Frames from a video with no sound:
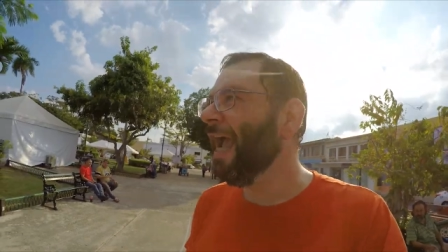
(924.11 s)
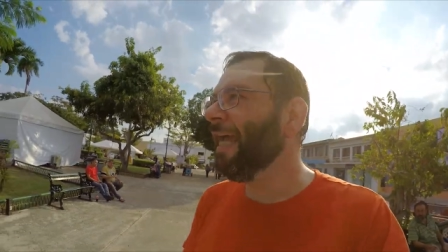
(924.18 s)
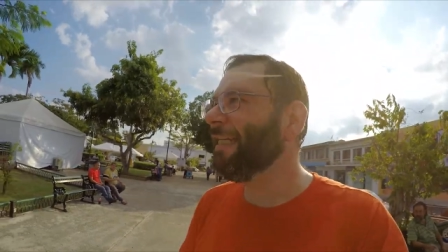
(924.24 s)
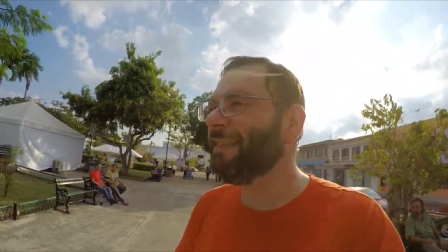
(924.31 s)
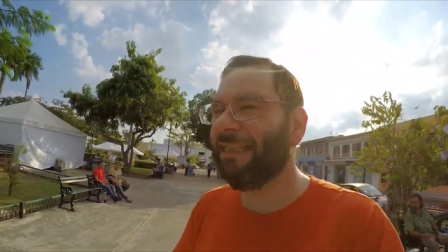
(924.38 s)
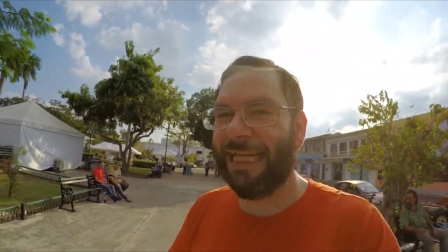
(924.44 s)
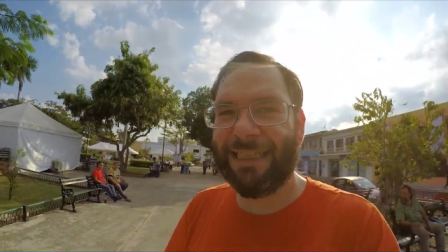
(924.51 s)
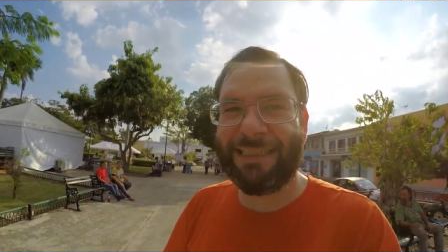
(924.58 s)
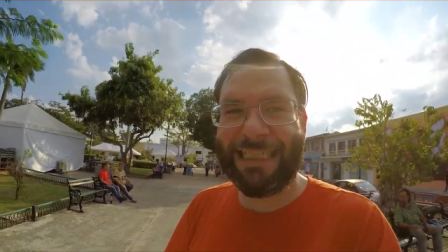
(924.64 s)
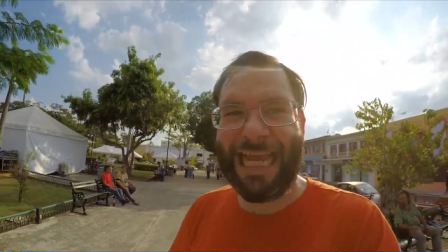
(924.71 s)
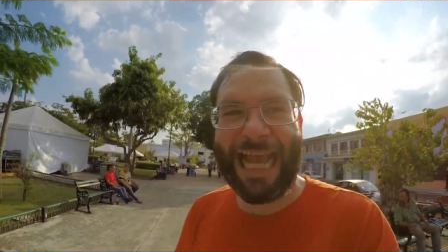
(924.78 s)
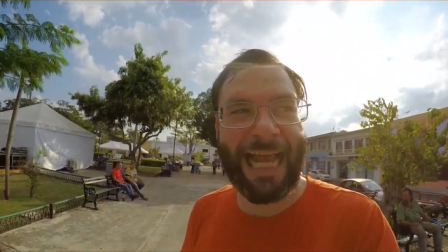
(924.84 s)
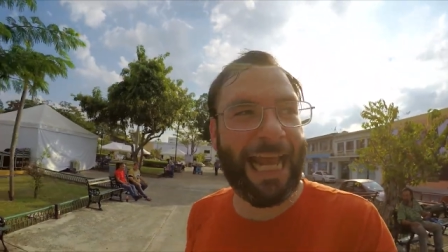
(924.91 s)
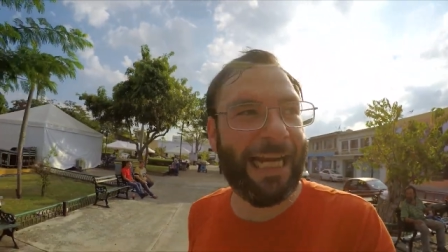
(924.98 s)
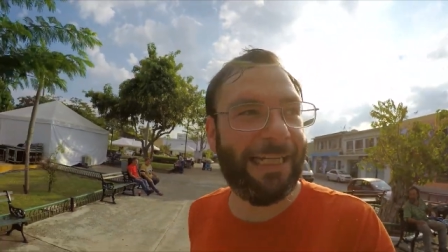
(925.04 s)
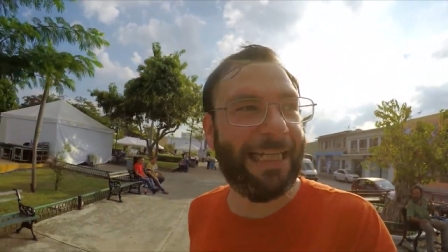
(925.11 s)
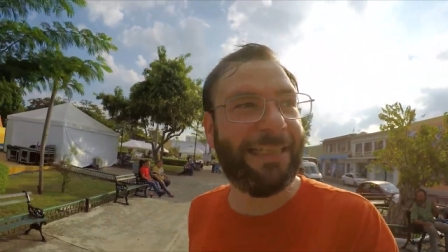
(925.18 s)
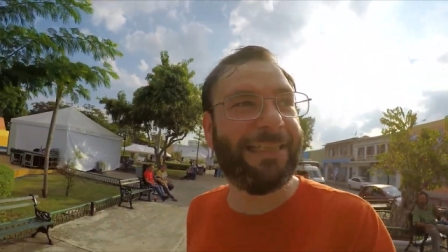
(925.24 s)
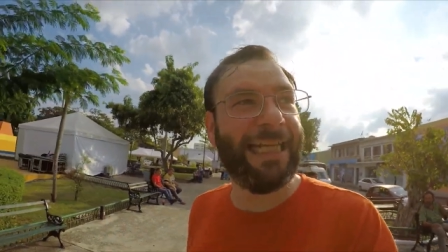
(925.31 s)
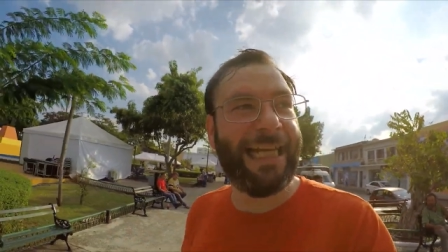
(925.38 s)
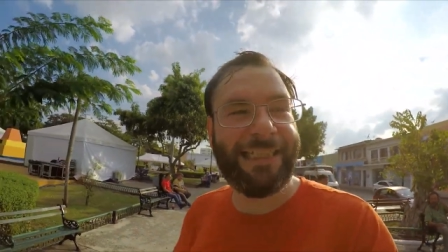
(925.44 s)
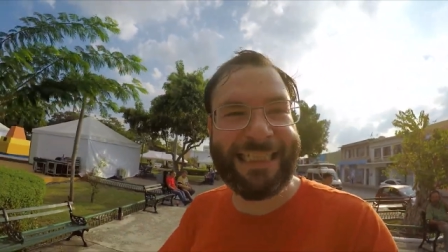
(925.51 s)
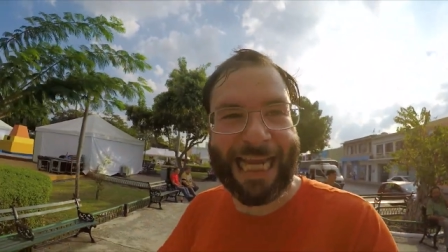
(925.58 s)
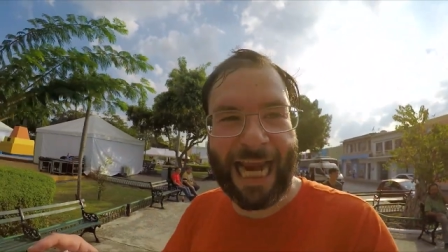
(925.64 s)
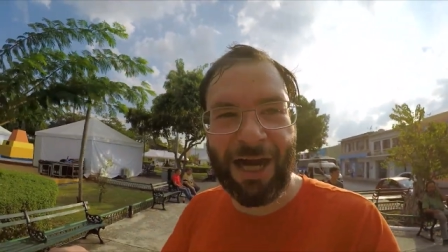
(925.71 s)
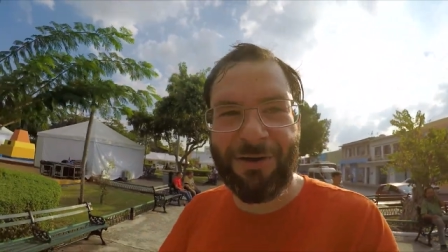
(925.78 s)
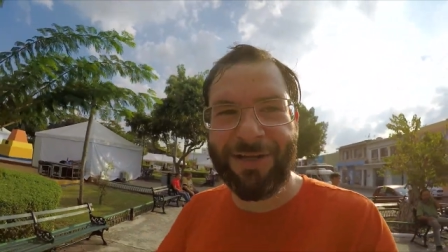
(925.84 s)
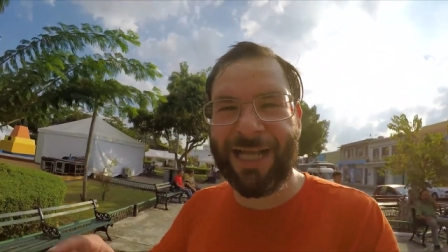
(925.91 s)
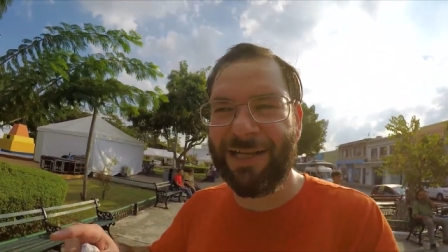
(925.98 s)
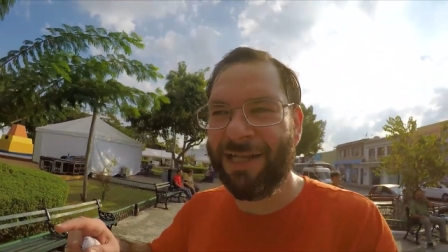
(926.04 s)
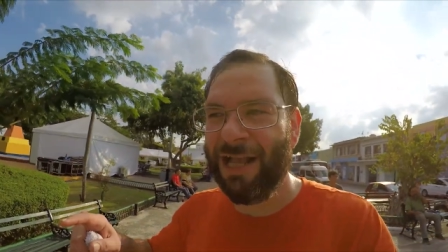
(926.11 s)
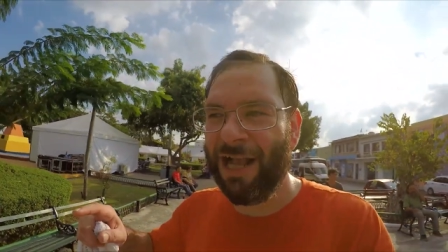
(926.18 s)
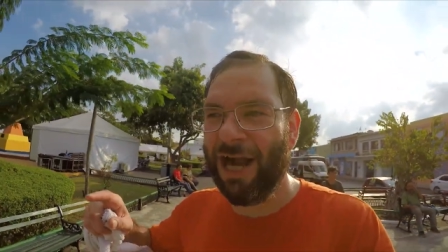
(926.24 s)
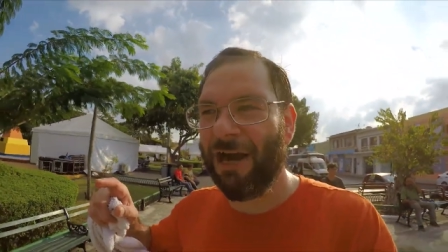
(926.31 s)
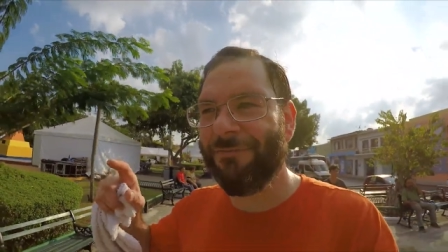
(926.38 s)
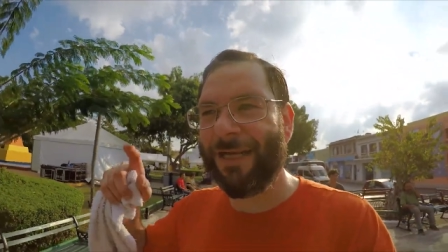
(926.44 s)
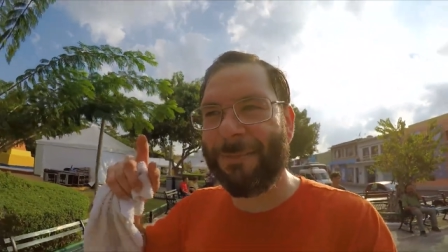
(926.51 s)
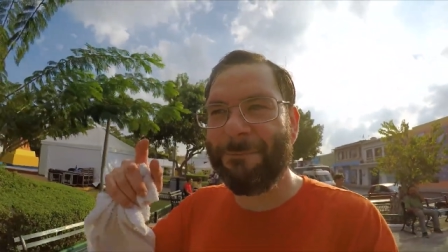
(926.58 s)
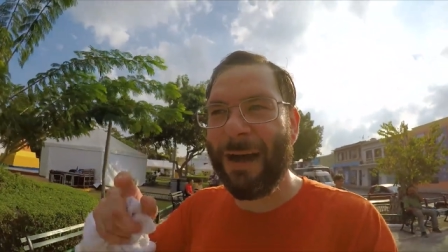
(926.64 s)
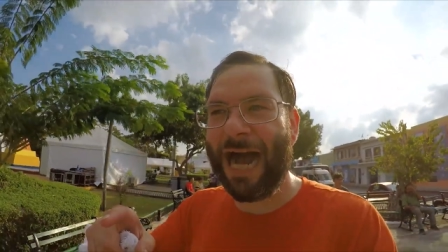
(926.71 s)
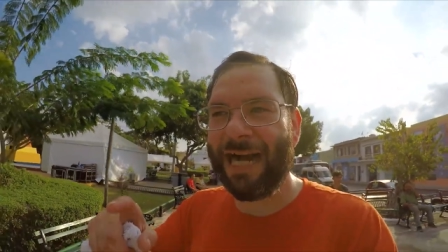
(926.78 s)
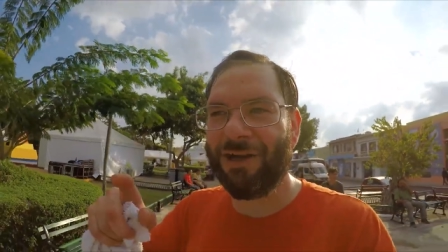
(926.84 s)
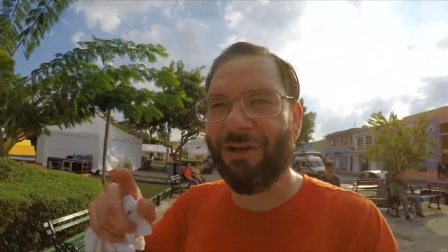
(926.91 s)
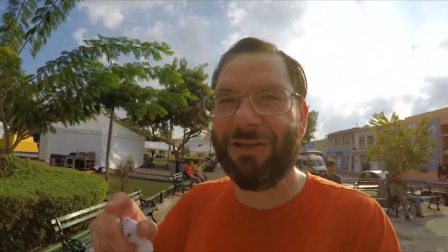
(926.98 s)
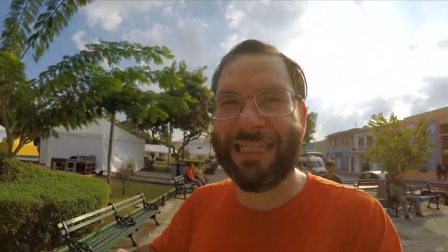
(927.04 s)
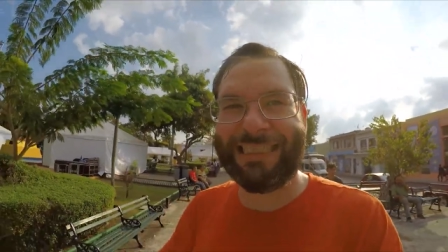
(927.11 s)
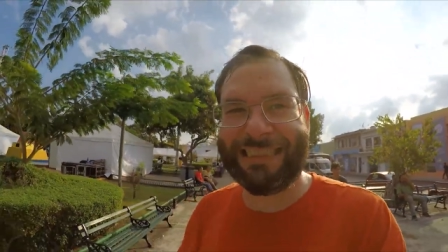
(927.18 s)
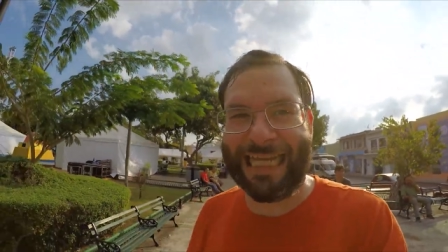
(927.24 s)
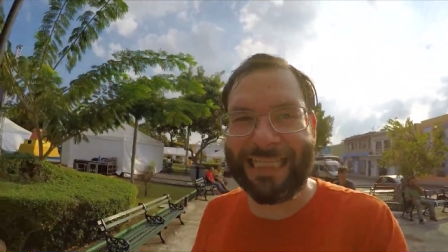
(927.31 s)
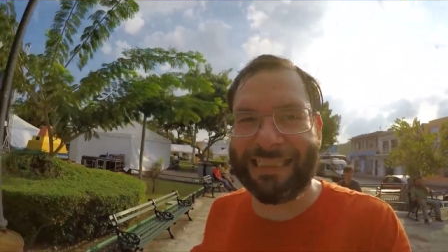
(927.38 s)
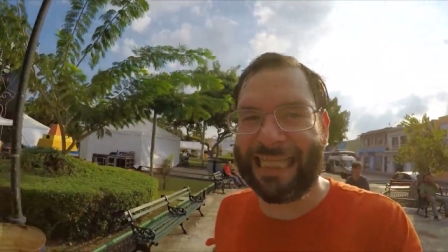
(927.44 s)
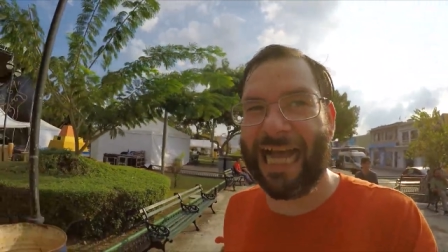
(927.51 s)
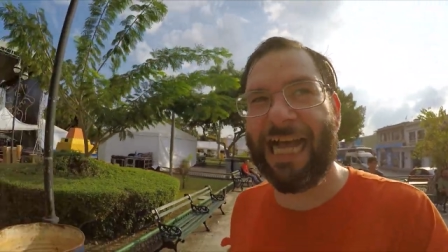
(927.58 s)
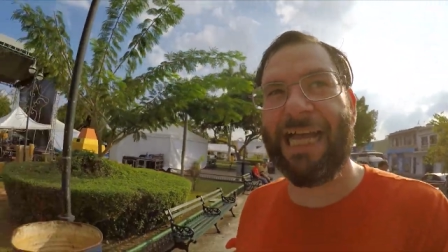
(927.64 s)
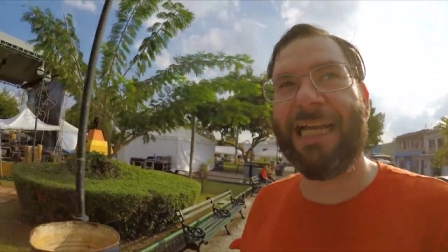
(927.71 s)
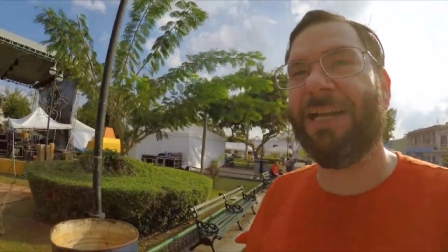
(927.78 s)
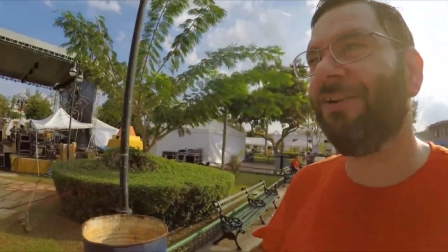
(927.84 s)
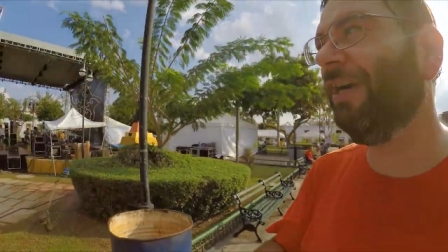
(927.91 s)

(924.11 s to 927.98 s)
is is the is, is the area of El Barrio de Santa Ana.